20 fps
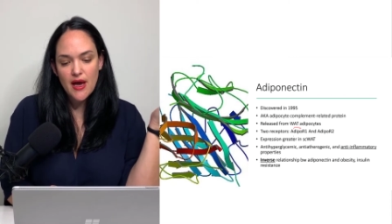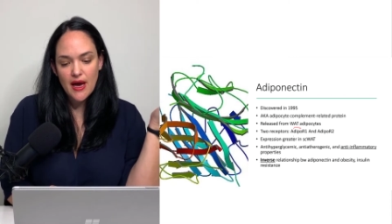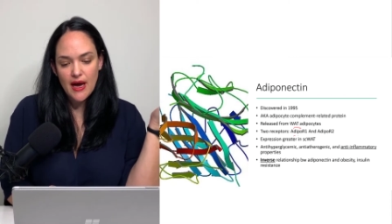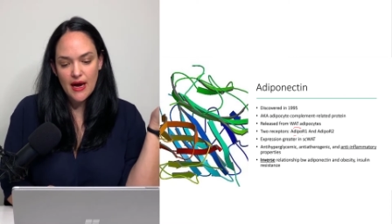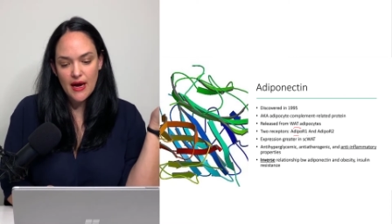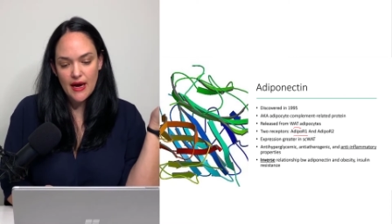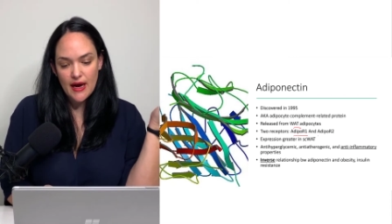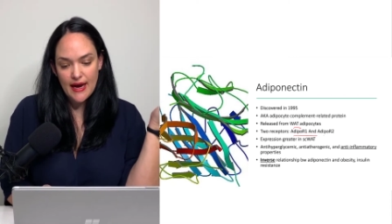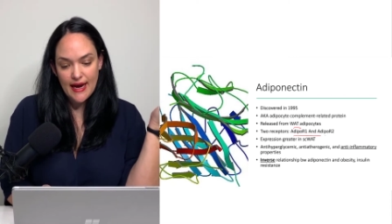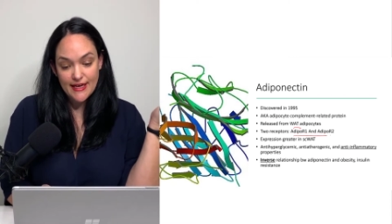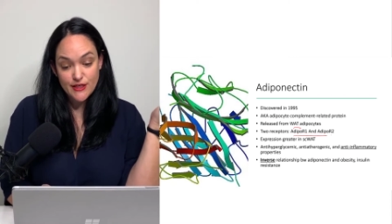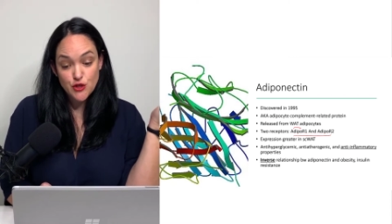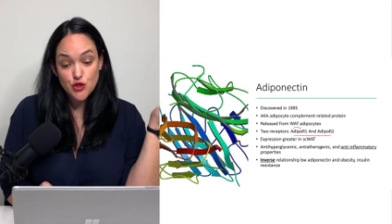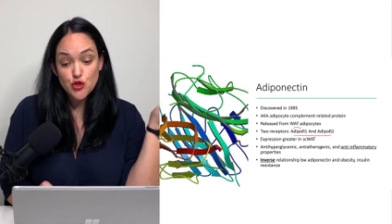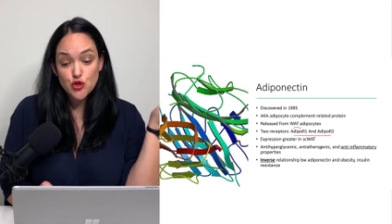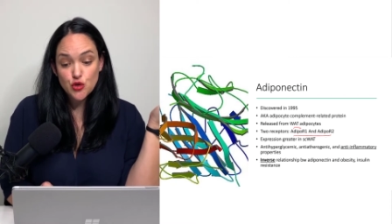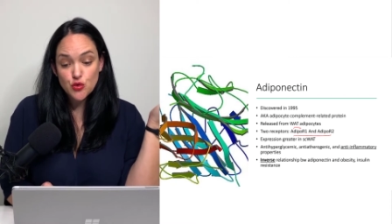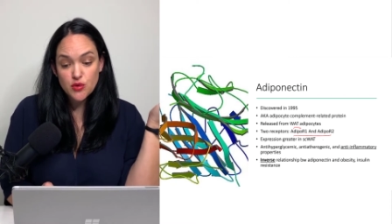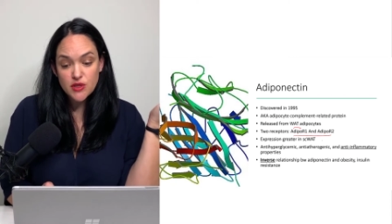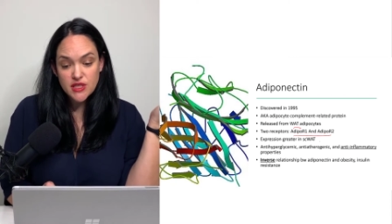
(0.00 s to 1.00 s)
has
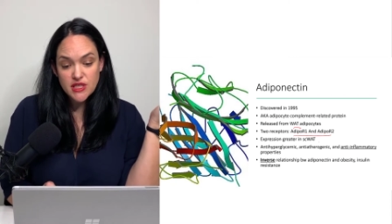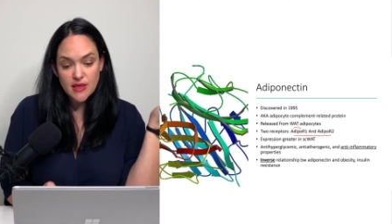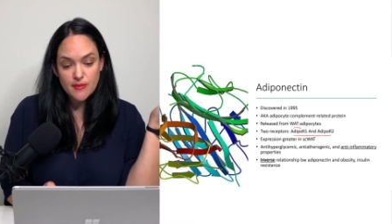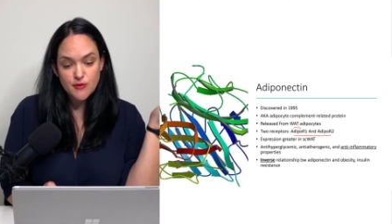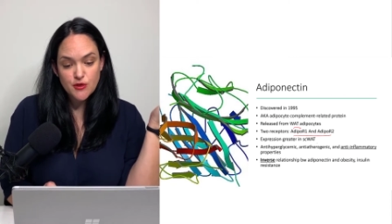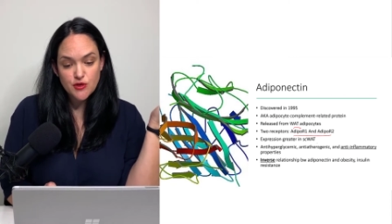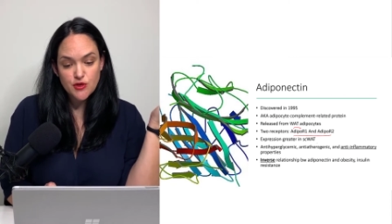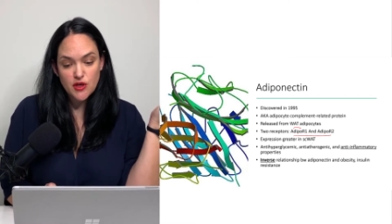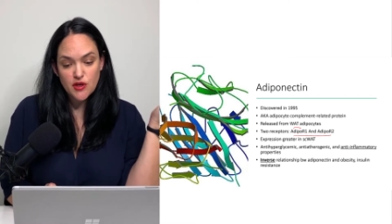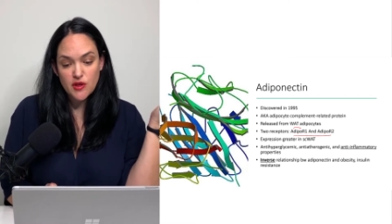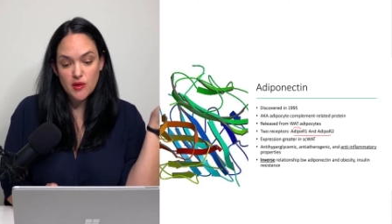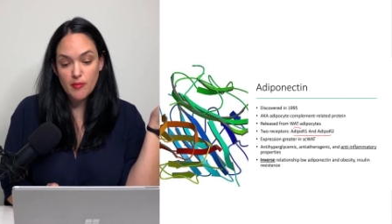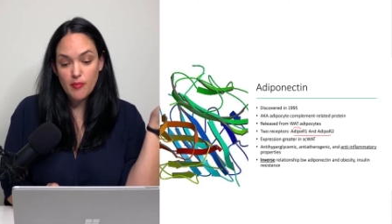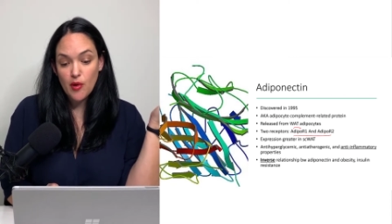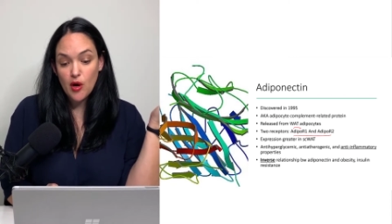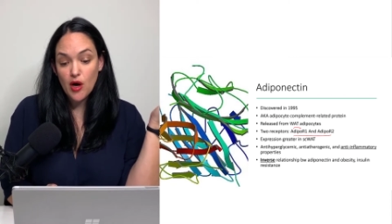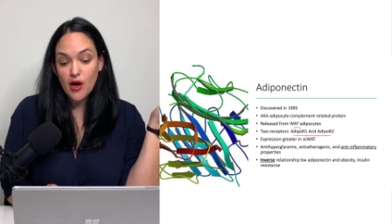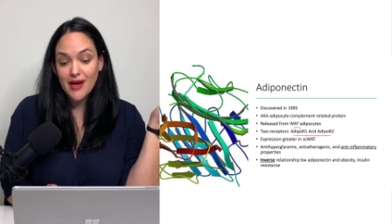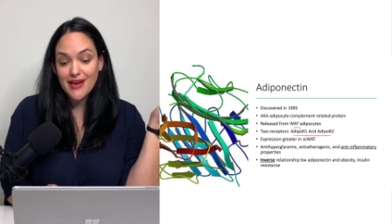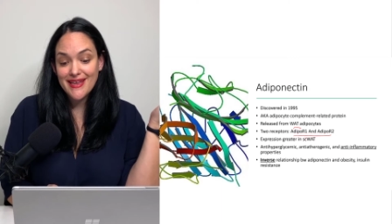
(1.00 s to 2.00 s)
two receptors on the
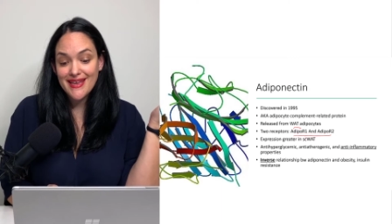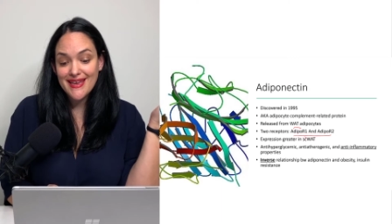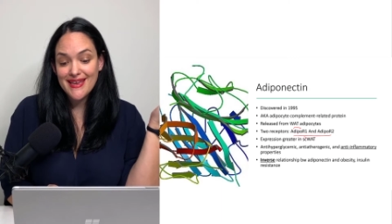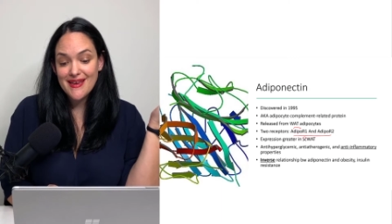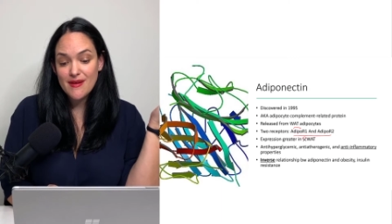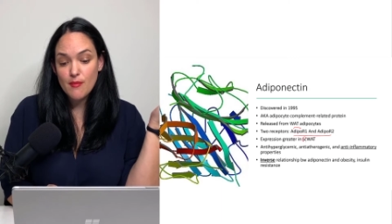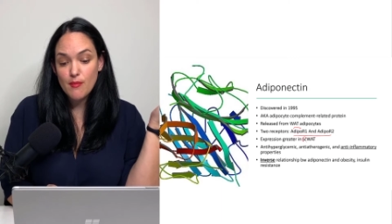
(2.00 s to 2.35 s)
body,